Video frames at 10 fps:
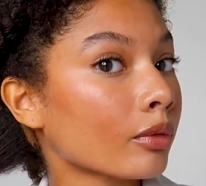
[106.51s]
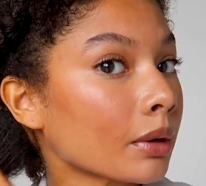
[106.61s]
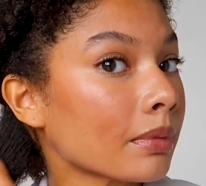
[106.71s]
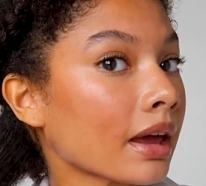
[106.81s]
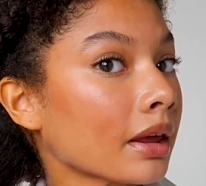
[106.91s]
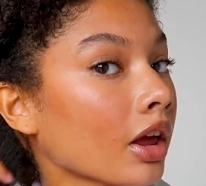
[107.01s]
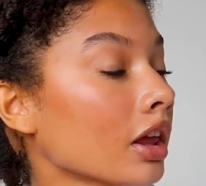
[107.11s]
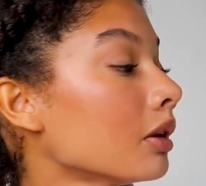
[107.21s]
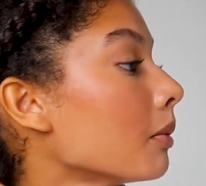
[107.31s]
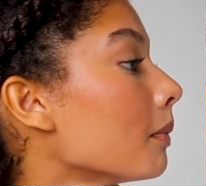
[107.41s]
Rub that
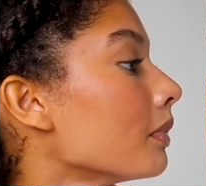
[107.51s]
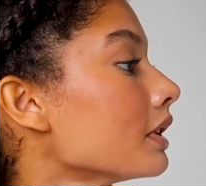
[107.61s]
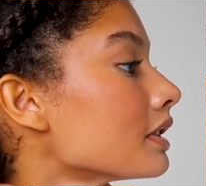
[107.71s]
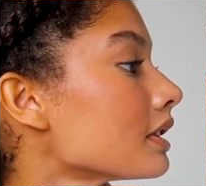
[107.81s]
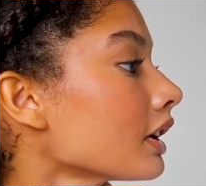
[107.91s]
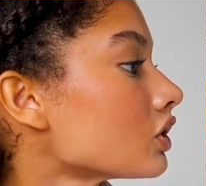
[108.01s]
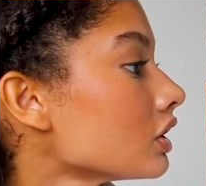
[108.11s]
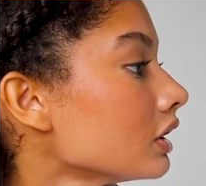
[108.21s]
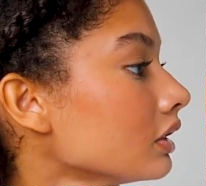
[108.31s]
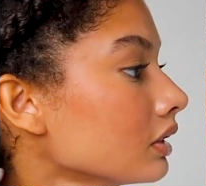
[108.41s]
in this
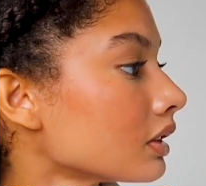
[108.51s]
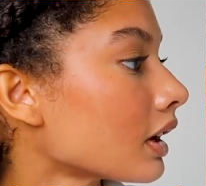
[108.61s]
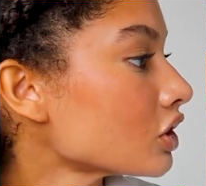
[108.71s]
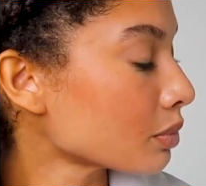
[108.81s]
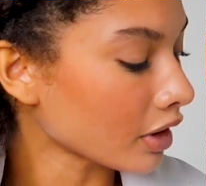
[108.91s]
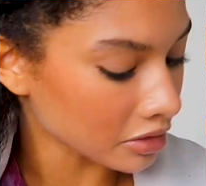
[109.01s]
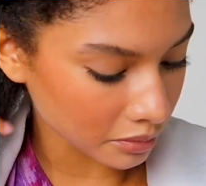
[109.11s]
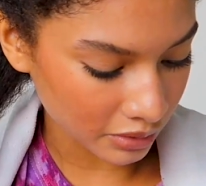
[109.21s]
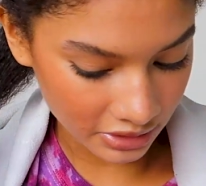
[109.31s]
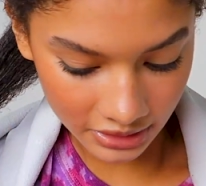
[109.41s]
section. I should
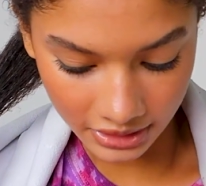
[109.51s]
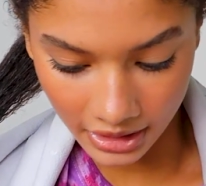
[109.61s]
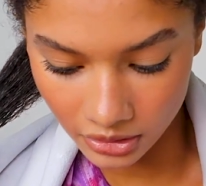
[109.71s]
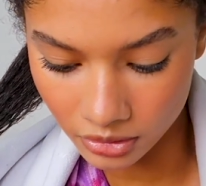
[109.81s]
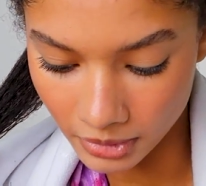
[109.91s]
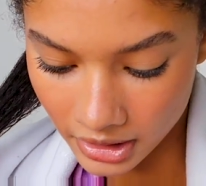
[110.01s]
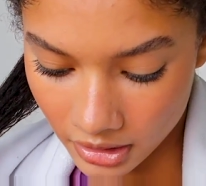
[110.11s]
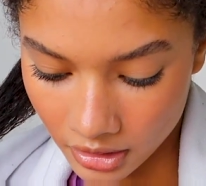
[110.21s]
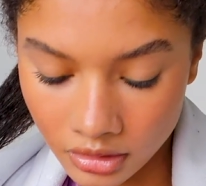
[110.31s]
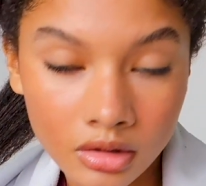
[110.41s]
probably detangle my
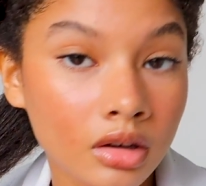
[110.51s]
hair.